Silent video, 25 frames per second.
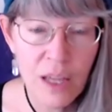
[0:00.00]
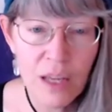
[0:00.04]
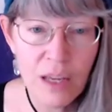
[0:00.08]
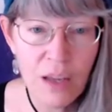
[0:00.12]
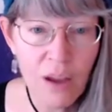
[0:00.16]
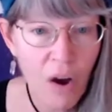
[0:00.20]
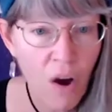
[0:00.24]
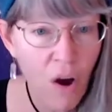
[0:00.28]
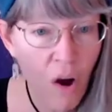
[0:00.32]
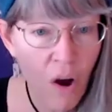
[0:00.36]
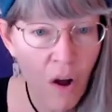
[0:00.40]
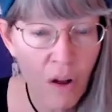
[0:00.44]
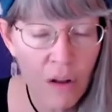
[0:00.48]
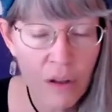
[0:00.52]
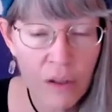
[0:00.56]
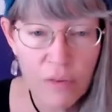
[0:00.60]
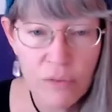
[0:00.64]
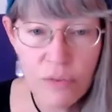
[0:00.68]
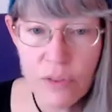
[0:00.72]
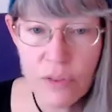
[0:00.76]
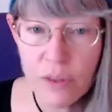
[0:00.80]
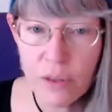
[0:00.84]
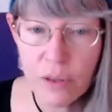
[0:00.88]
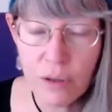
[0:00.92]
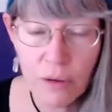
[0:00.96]
like all
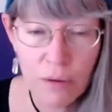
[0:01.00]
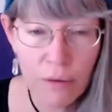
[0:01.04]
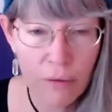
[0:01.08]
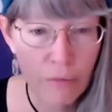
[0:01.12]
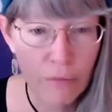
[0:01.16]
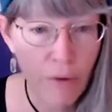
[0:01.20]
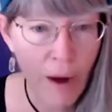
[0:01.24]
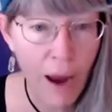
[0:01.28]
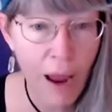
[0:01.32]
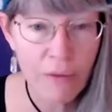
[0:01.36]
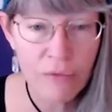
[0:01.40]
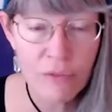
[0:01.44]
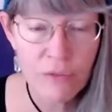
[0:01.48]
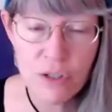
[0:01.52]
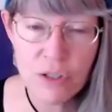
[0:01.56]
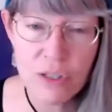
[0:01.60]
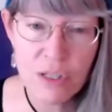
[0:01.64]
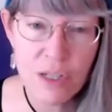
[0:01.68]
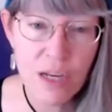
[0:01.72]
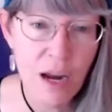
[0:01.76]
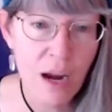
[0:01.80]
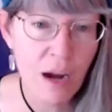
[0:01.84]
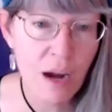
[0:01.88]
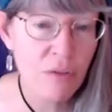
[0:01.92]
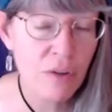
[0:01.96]
of the
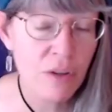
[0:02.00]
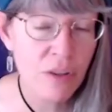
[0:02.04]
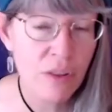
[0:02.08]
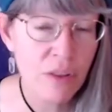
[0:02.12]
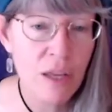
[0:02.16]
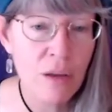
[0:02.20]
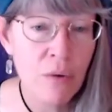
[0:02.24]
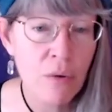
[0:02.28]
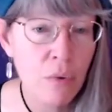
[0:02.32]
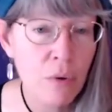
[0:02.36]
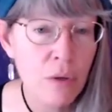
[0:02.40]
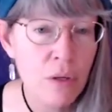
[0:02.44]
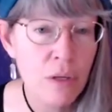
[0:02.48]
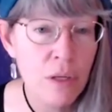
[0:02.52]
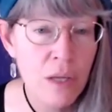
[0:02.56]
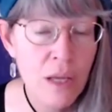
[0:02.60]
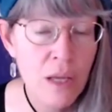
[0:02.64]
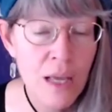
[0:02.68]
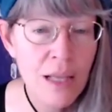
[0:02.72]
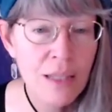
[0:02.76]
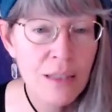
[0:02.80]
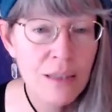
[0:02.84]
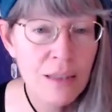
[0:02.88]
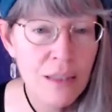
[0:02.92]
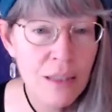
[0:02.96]
rafters and everything would
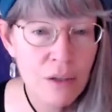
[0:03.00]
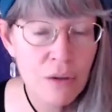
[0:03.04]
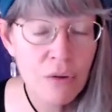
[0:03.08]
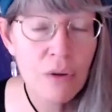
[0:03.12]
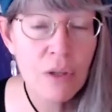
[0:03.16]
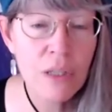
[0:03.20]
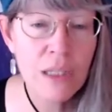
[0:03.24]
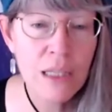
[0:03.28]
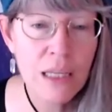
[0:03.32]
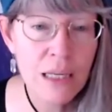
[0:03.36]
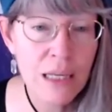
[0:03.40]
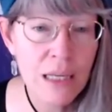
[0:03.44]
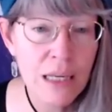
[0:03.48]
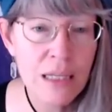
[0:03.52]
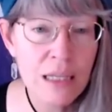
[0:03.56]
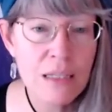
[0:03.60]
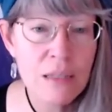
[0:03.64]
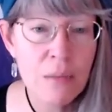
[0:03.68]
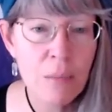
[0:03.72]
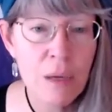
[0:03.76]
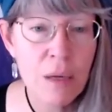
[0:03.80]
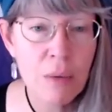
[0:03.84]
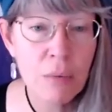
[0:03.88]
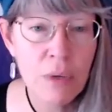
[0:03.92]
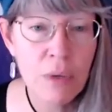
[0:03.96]
literally
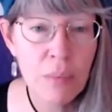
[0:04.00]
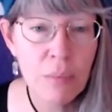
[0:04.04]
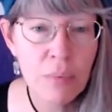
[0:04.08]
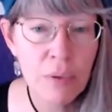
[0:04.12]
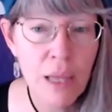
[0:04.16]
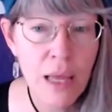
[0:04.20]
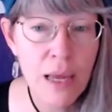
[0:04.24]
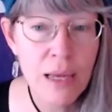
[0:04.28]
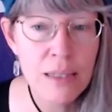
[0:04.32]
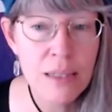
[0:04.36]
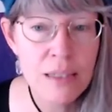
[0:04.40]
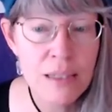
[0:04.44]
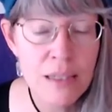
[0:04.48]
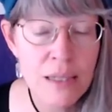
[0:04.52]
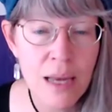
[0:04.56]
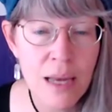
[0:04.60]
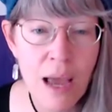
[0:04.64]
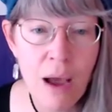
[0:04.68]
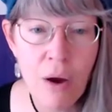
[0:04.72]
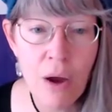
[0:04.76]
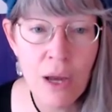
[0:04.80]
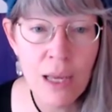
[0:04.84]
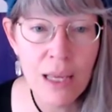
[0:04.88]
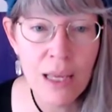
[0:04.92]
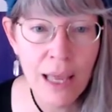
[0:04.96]
need to be replaced.
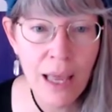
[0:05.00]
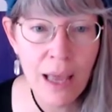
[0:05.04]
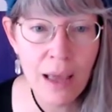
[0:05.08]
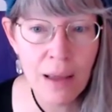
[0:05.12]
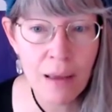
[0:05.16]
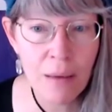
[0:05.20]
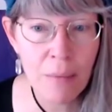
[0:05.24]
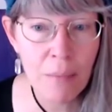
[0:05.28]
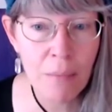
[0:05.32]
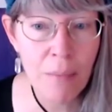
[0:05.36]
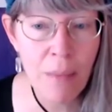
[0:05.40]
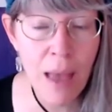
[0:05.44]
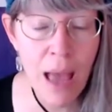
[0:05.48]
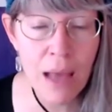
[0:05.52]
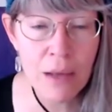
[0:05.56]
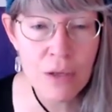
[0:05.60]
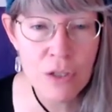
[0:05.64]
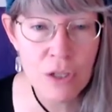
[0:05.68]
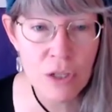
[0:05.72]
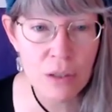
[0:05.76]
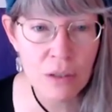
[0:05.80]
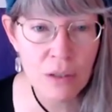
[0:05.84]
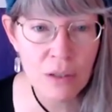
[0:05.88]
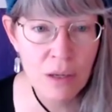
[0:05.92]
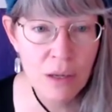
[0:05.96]
Now I can't
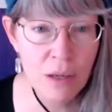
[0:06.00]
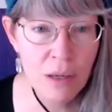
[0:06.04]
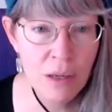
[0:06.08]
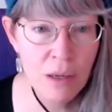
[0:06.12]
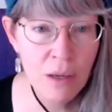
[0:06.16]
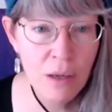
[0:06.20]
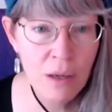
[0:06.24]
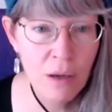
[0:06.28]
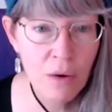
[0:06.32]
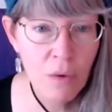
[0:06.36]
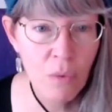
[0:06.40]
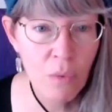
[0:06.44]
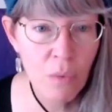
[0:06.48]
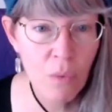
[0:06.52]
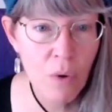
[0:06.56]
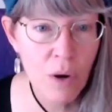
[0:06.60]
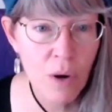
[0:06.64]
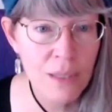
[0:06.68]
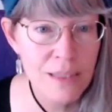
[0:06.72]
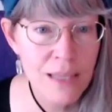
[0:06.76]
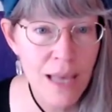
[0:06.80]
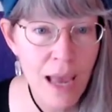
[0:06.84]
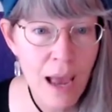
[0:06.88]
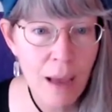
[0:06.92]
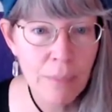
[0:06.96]
imagine
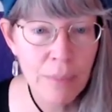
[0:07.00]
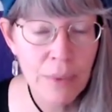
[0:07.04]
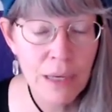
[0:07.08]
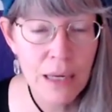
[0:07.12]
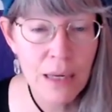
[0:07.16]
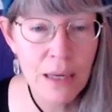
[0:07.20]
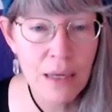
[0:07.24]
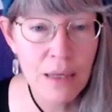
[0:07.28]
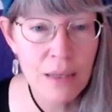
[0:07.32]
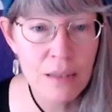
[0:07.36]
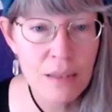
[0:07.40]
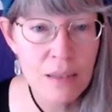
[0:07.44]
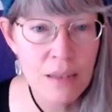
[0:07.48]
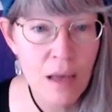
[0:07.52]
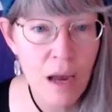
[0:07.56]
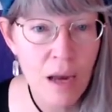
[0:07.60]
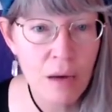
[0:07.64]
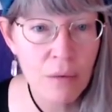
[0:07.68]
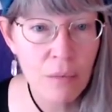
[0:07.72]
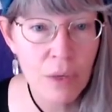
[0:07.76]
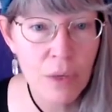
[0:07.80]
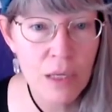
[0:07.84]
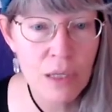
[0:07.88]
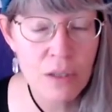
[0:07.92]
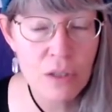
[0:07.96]
what's happening
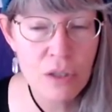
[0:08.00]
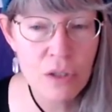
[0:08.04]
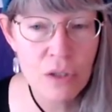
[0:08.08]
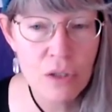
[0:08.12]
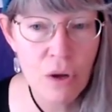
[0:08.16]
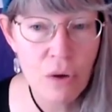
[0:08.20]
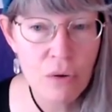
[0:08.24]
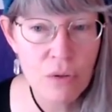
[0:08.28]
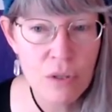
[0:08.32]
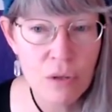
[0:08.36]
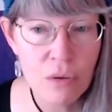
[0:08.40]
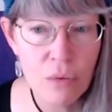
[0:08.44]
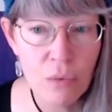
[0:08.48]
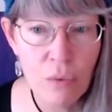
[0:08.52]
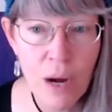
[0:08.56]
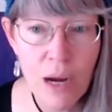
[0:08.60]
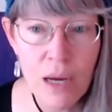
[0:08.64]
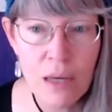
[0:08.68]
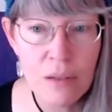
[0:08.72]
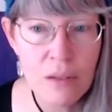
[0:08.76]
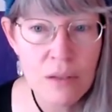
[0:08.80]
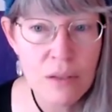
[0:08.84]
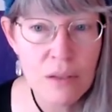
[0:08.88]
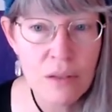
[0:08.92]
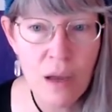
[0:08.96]
inside when it snows and
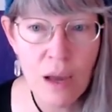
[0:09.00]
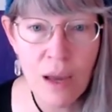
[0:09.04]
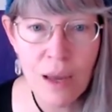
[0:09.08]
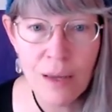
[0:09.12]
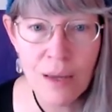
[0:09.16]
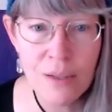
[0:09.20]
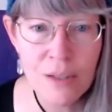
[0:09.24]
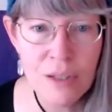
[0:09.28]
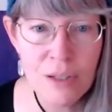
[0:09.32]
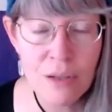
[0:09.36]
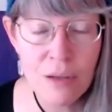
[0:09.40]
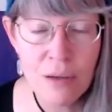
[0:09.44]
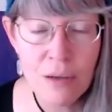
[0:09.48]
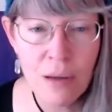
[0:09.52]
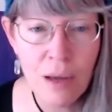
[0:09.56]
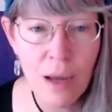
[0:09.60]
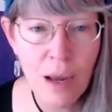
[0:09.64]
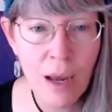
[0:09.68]
rains. I